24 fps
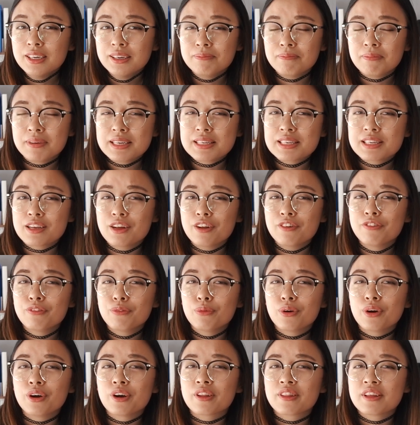My
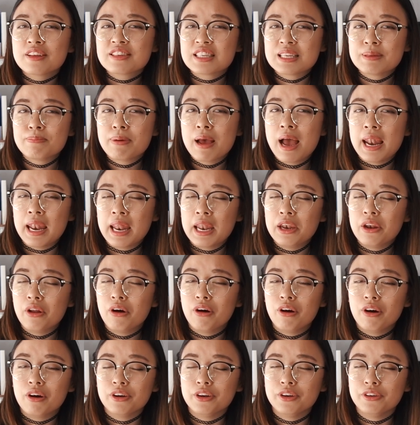self-worth is dependent
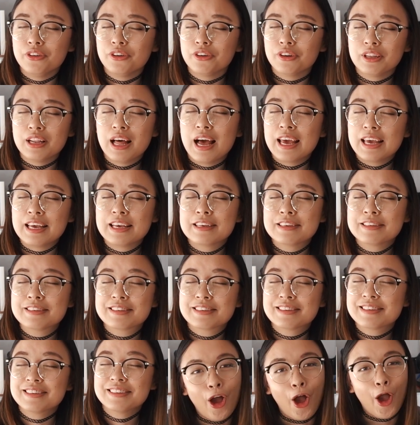on your
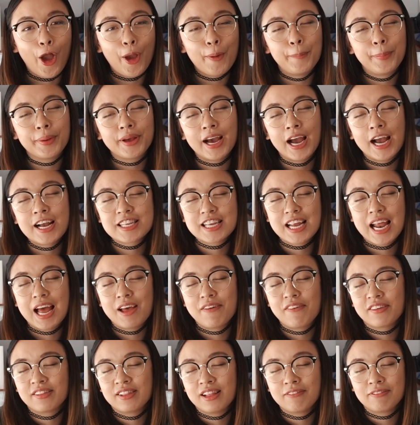likes. Hope you guys are
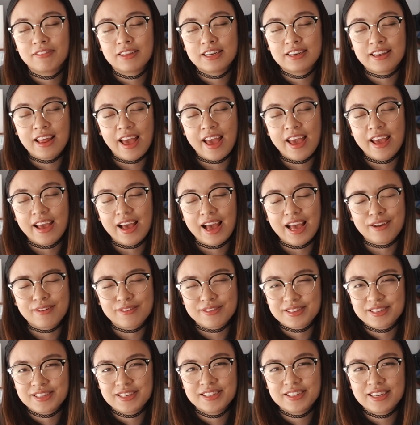having a lovely day. I
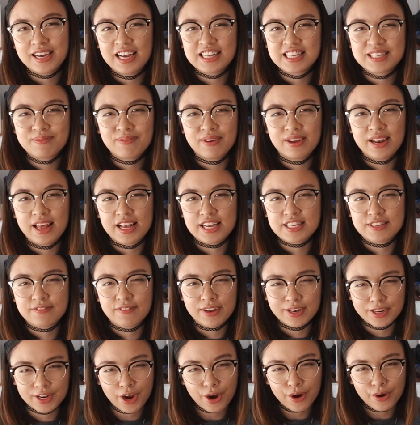will see you guys in my next
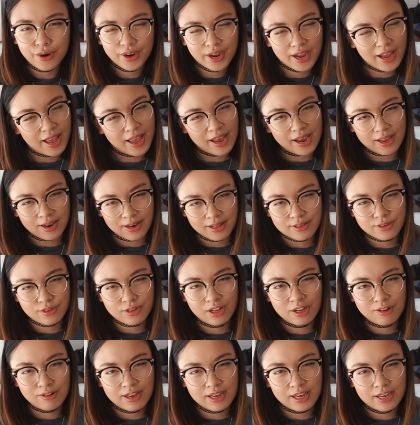video. And as
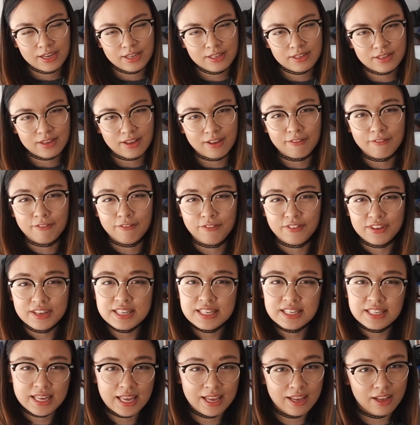always, vi
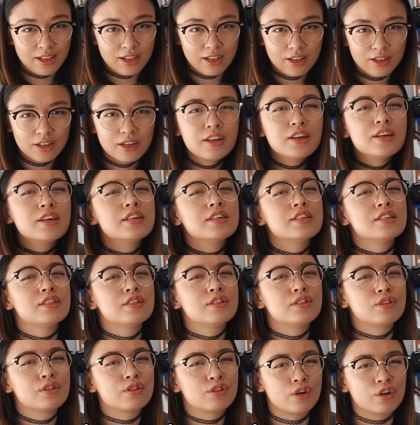ser.
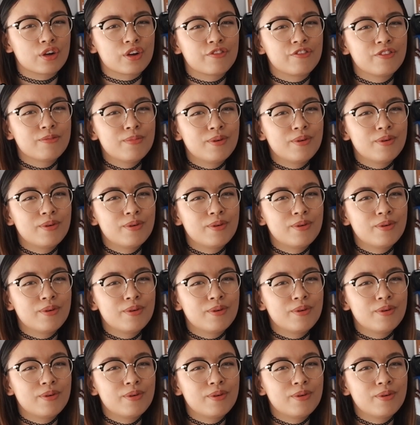Tack för